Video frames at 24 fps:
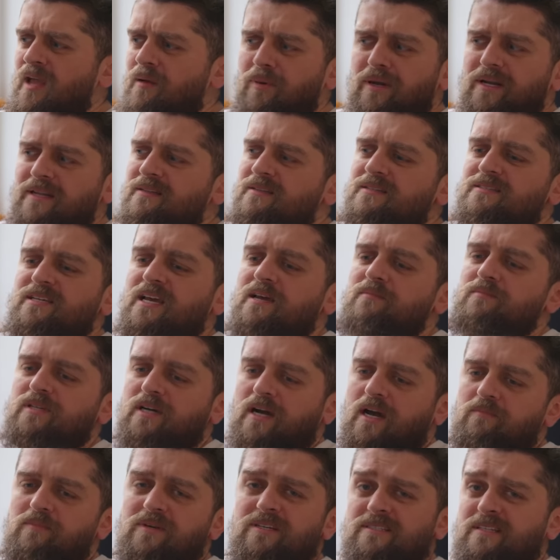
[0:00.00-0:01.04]
But in the same
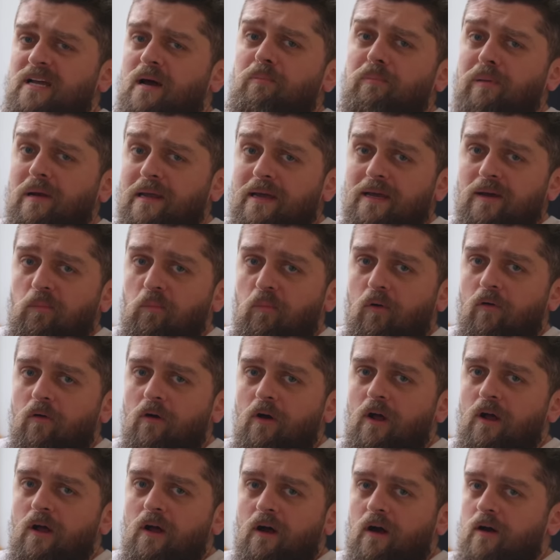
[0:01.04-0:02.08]
time, is that
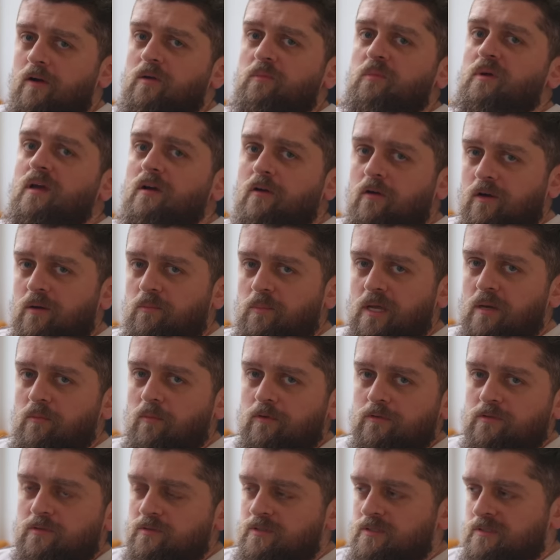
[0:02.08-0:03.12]
playable? Are you going to be
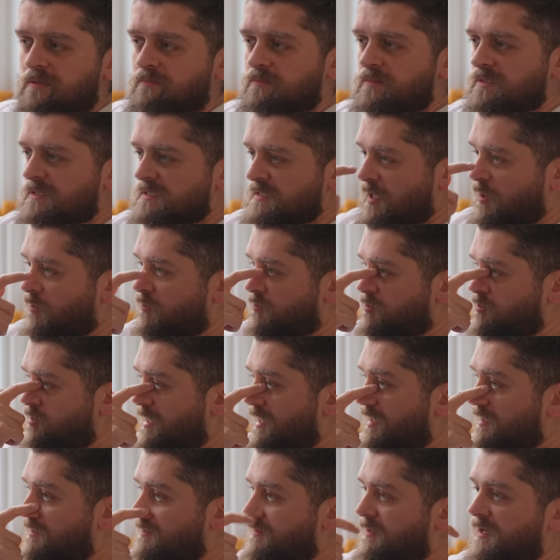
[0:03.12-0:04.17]
able to stay on
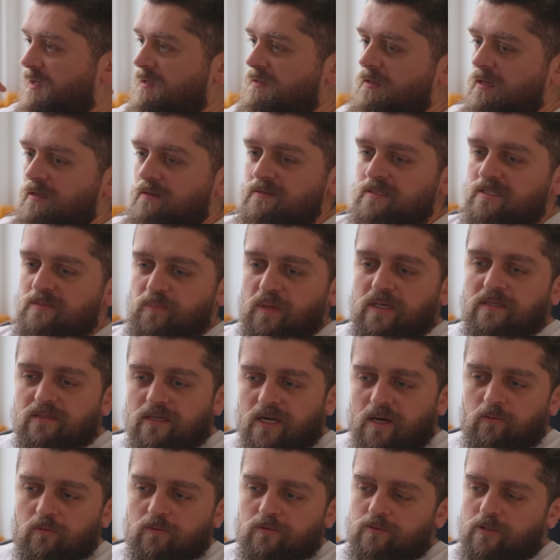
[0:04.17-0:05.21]
track and, and spend
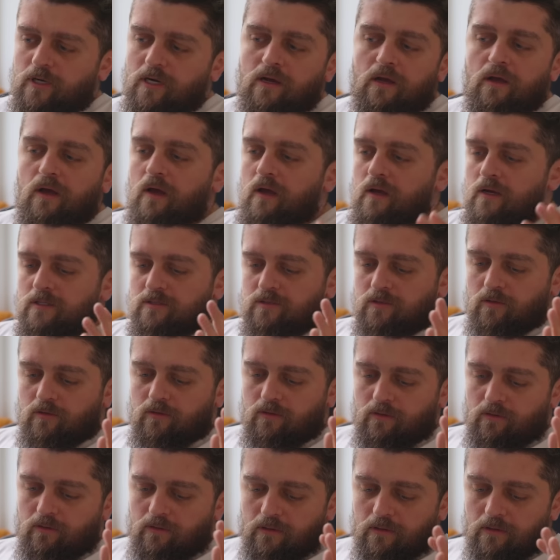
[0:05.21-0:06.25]
time on track?
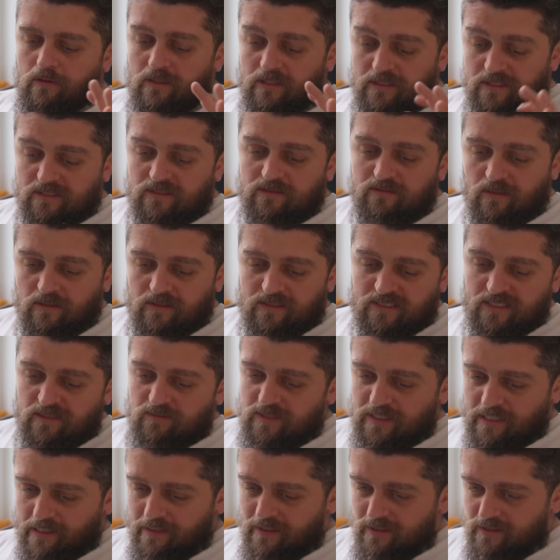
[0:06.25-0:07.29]
So this is, it
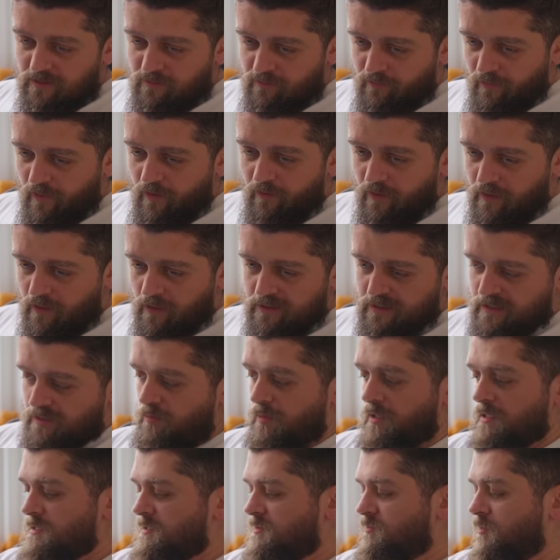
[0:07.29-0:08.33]
seems like it's very
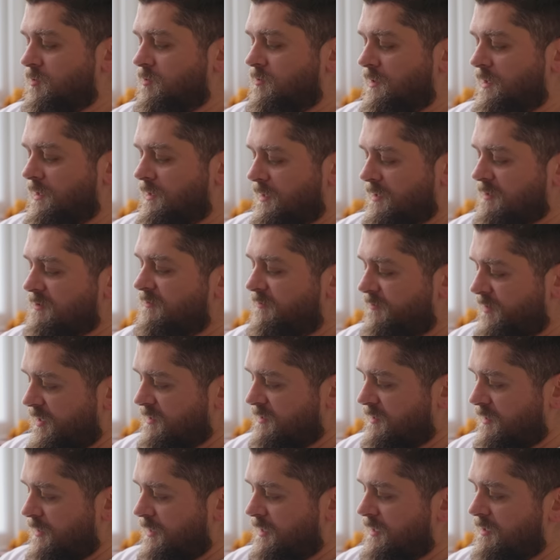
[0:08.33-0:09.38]
customizable. I like the fact
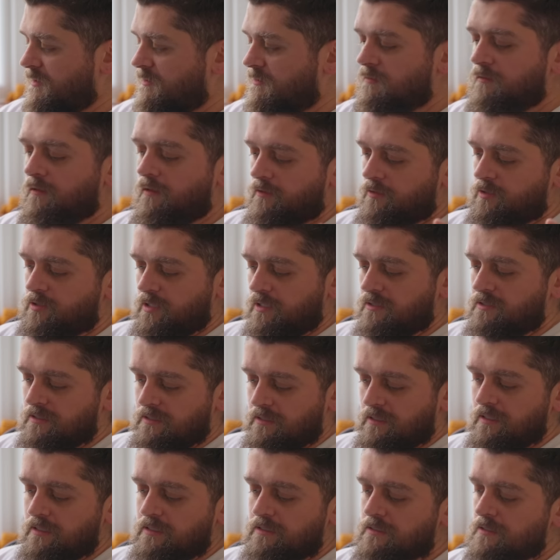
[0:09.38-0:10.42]
that I can adjust
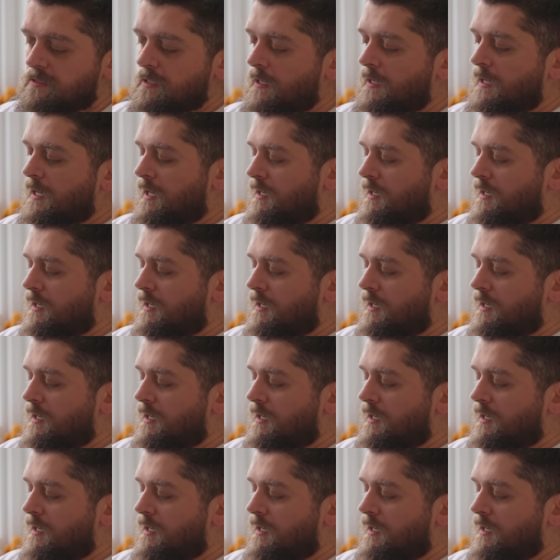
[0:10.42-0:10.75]
things.